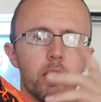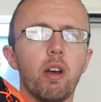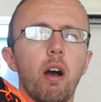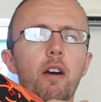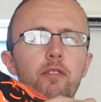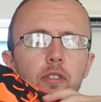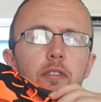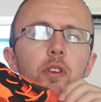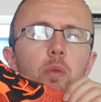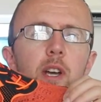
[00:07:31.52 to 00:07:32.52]
after a
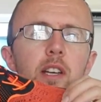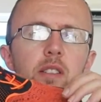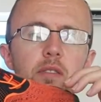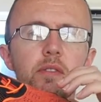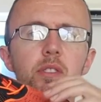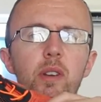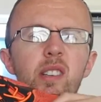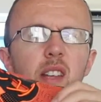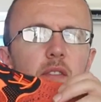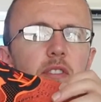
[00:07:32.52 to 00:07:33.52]
few weeks of doing
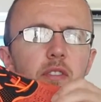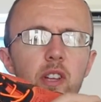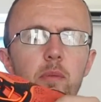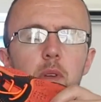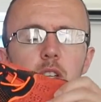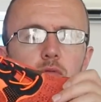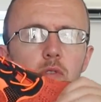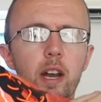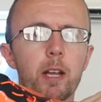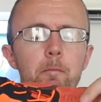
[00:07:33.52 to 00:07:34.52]
10-15 minutes
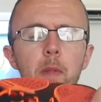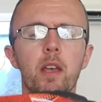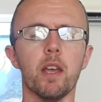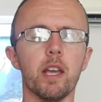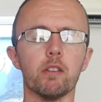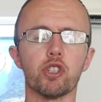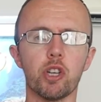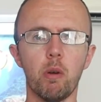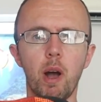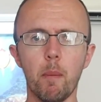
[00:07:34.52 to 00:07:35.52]
running, it'll
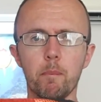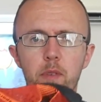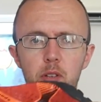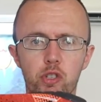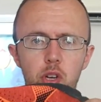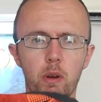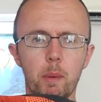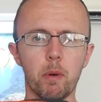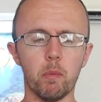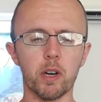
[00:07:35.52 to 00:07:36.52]
show up
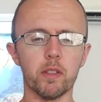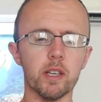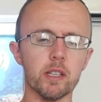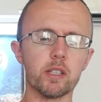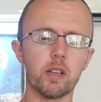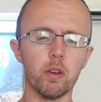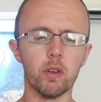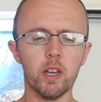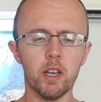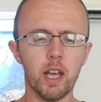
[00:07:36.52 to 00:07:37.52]
on one of these.
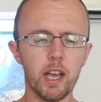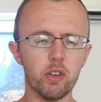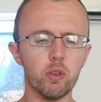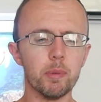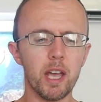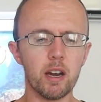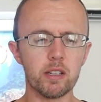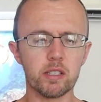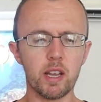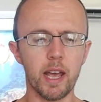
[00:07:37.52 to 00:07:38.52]
So, and you'll be able
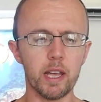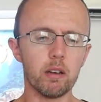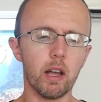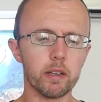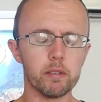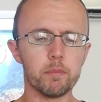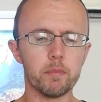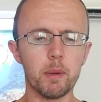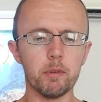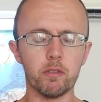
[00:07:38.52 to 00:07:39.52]
to say,
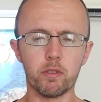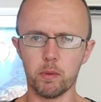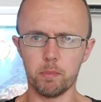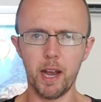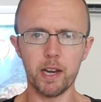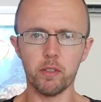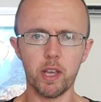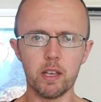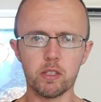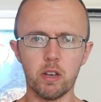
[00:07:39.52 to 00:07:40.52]
maybe you've got a pain on
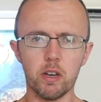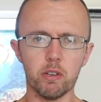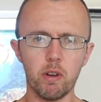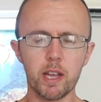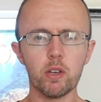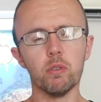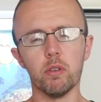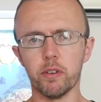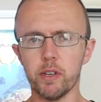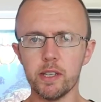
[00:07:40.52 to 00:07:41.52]
the outside of your ankle,
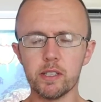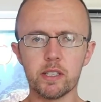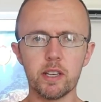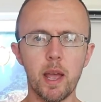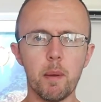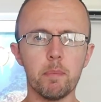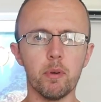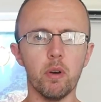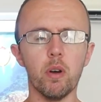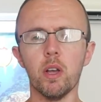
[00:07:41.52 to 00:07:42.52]
on your instep,
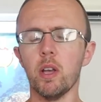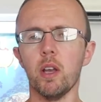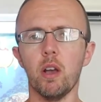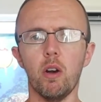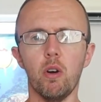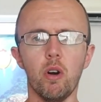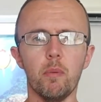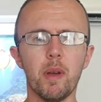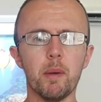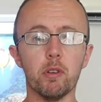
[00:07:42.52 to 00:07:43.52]
or
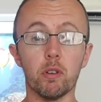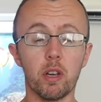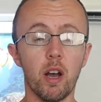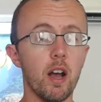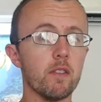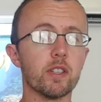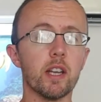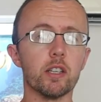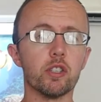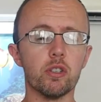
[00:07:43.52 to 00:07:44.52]
maybe your calves
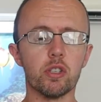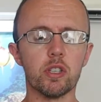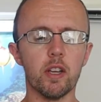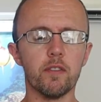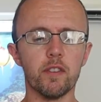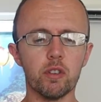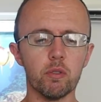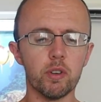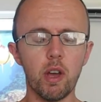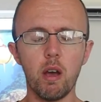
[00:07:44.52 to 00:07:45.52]
getting too stiff, and you'll